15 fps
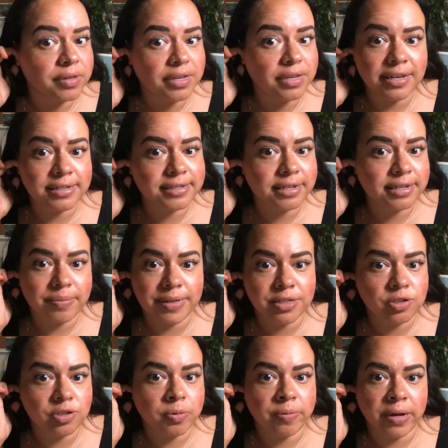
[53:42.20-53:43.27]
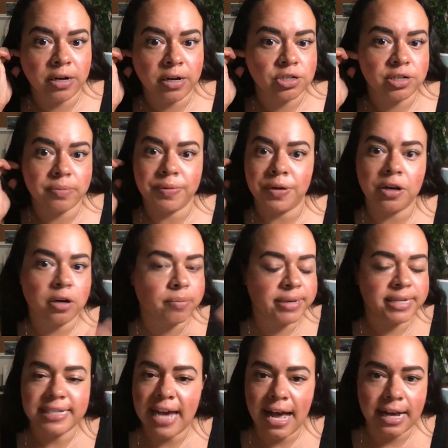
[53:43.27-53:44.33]
it's going to be sole proprietorship. You're going to
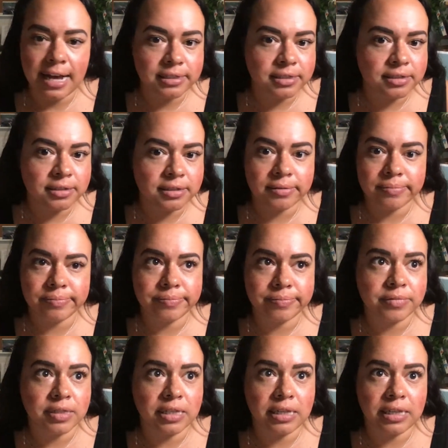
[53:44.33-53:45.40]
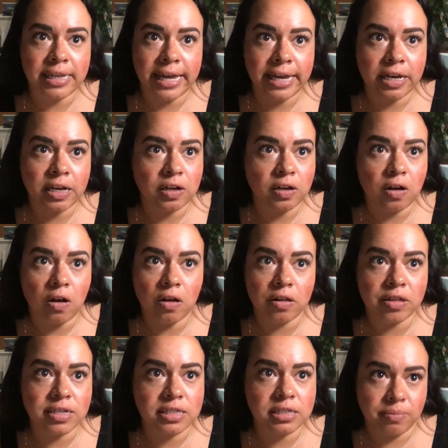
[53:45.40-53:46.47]
be taxed like all
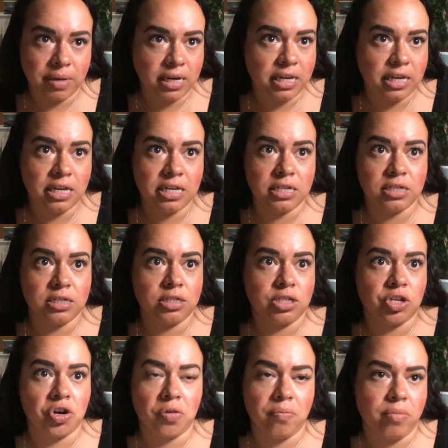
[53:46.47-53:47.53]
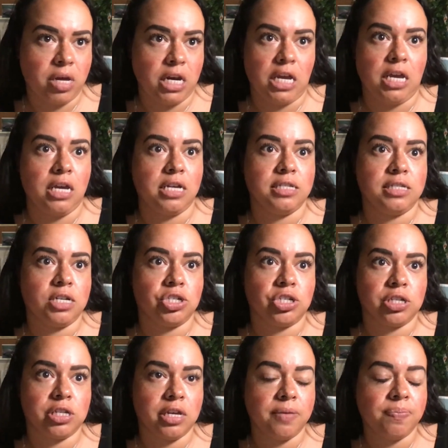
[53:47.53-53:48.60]
this money is your money,
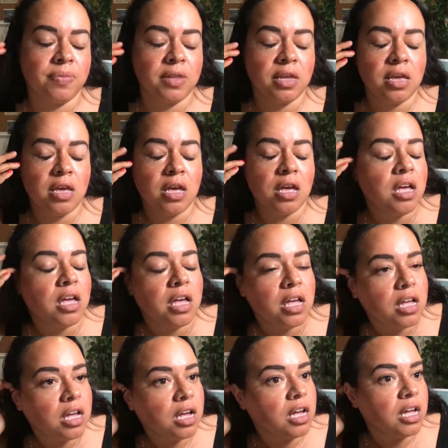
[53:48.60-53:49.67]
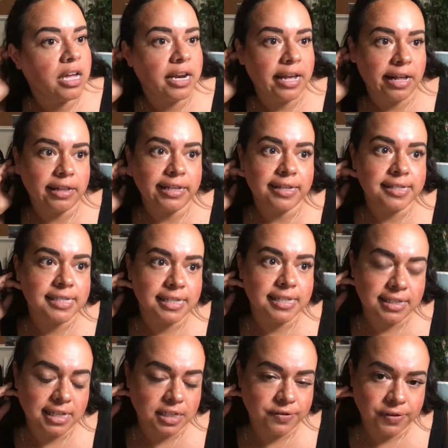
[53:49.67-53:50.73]
essentially. An LLC
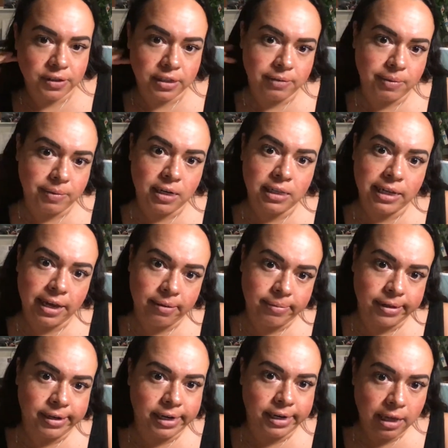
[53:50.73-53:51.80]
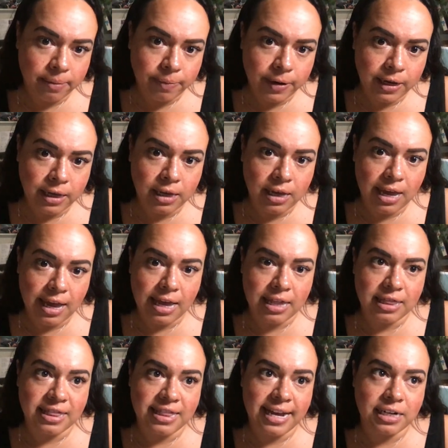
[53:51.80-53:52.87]
stands for limited liability company,
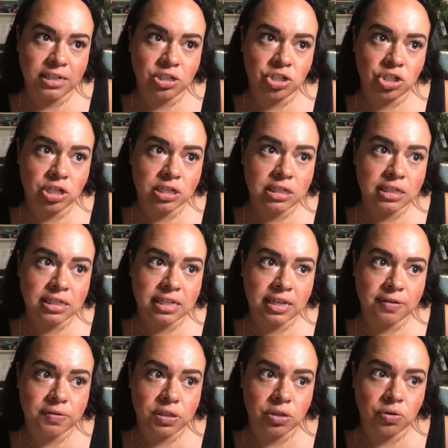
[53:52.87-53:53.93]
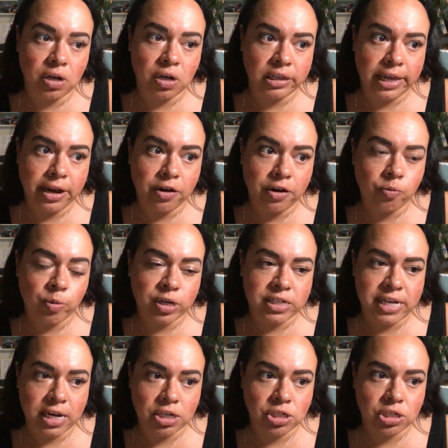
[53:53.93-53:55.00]
and that just gives you a layer of
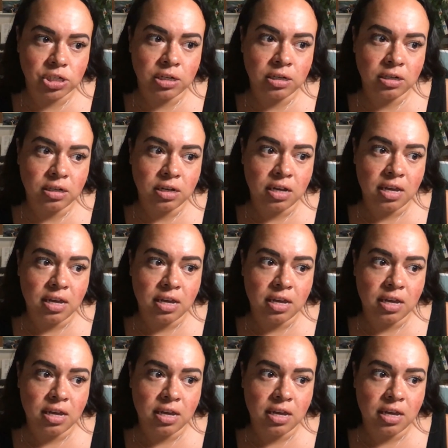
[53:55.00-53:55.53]
protection